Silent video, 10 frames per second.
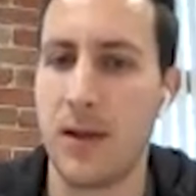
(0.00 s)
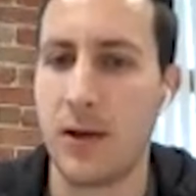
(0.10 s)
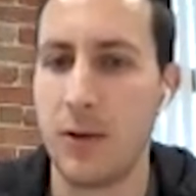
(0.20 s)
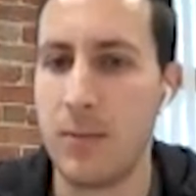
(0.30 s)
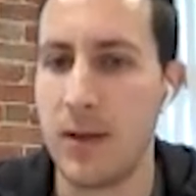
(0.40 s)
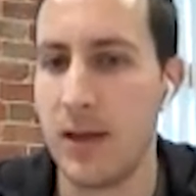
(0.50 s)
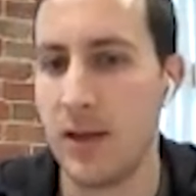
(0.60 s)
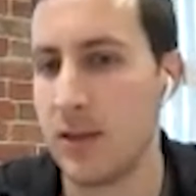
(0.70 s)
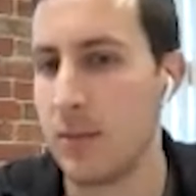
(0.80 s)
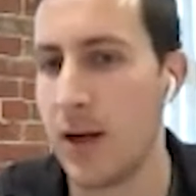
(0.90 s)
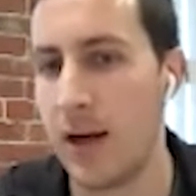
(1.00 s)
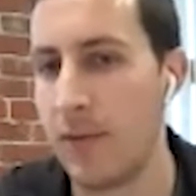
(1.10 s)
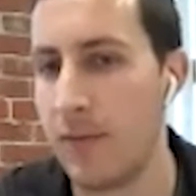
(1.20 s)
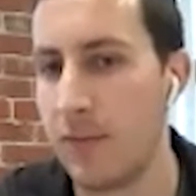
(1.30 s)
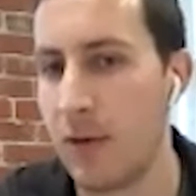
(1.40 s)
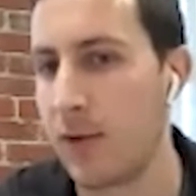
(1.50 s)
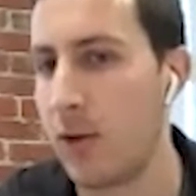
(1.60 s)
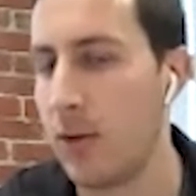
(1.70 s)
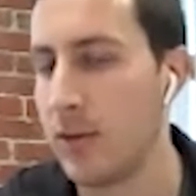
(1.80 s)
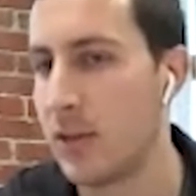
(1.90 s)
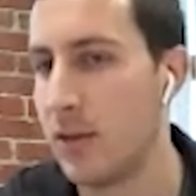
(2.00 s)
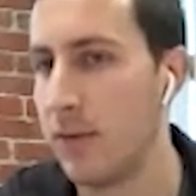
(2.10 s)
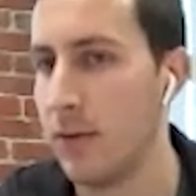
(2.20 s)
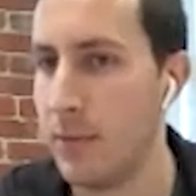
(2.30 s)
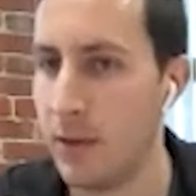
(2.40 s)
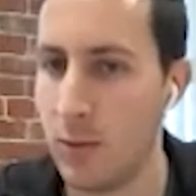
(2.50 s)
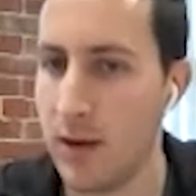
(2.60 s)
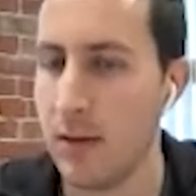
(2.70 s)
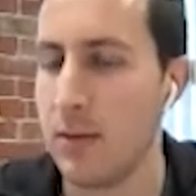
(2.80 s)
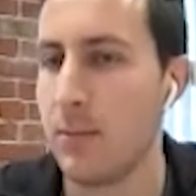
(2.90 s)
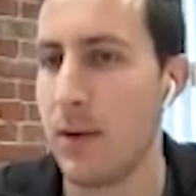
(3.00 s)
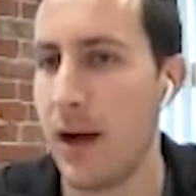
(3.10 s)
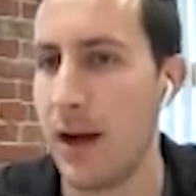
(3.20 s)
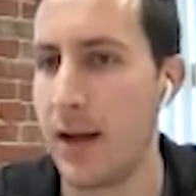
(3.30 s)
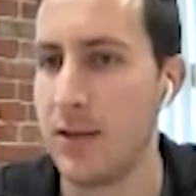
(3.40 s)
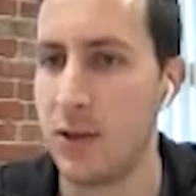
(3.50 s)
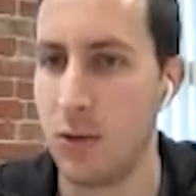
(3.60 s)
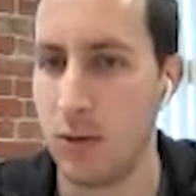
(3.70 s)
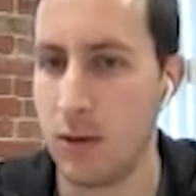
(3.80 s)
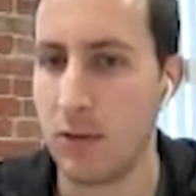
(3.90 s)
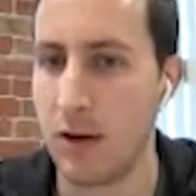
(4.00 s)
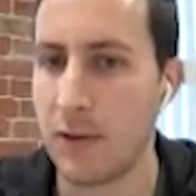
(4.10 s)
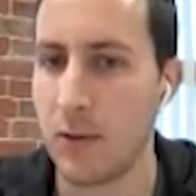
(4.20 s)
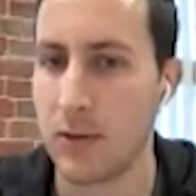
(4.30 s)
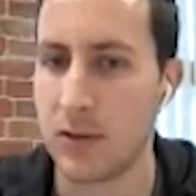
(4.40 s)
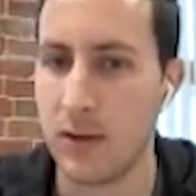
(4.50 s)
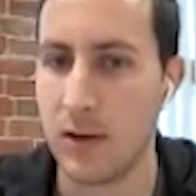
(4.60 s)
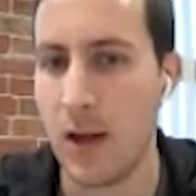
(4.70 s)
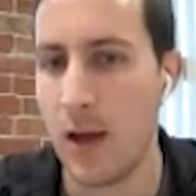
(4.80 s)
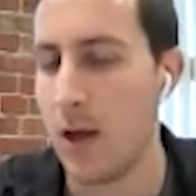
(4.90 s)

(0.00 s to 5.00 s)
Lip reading: It could be in some kind of GraphQL server middleware behind your GraphQL server.